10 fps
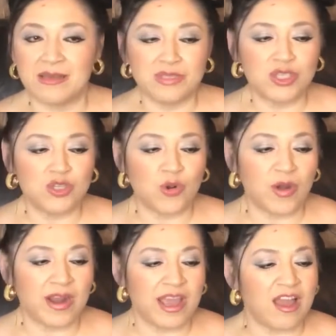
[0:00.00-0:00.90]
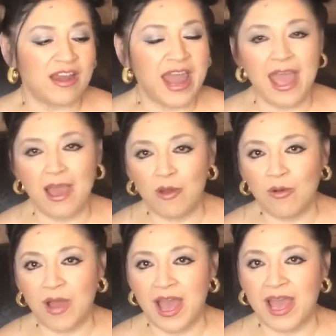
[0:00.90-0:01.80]
story on
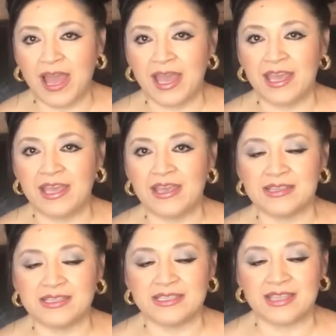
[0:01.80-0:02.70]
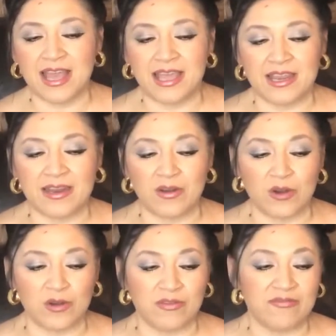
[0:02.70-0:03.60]
how I decided
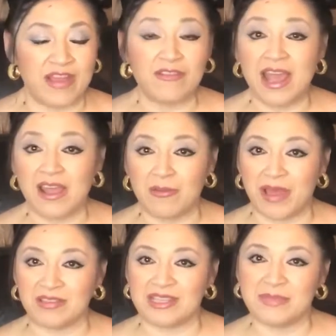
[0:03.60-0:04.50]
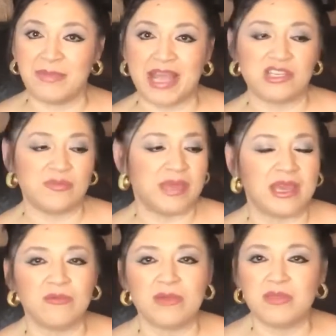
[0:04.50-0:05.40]
or found out about this bag to
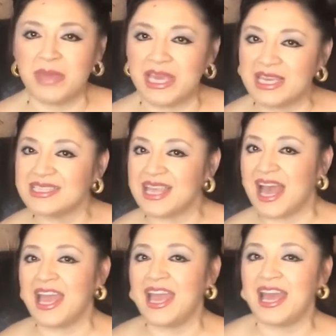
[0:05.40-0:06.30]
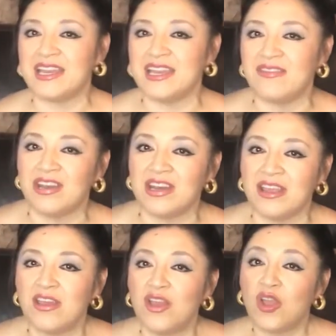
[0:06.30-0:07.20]
begin with, because I hadn't even
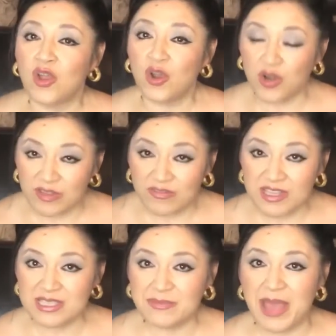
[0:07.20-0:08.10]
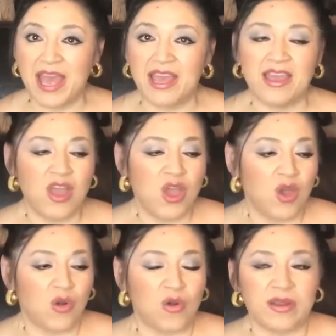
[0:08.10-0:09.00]
heard of this bag
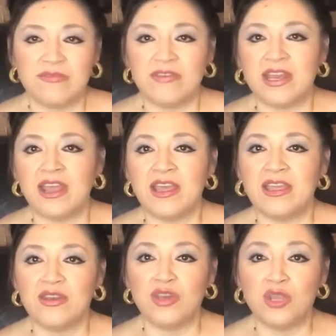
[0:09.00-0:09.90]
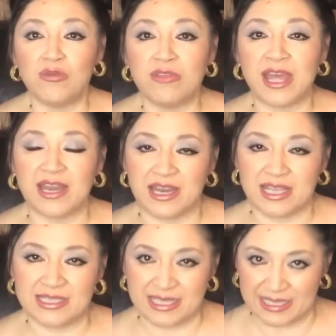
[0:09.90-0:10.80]
or even knew that it
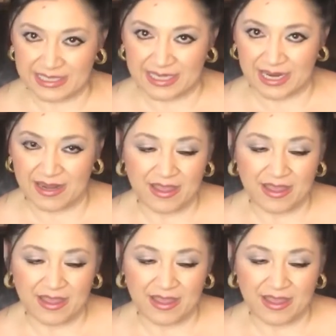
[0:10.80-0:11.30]
existed.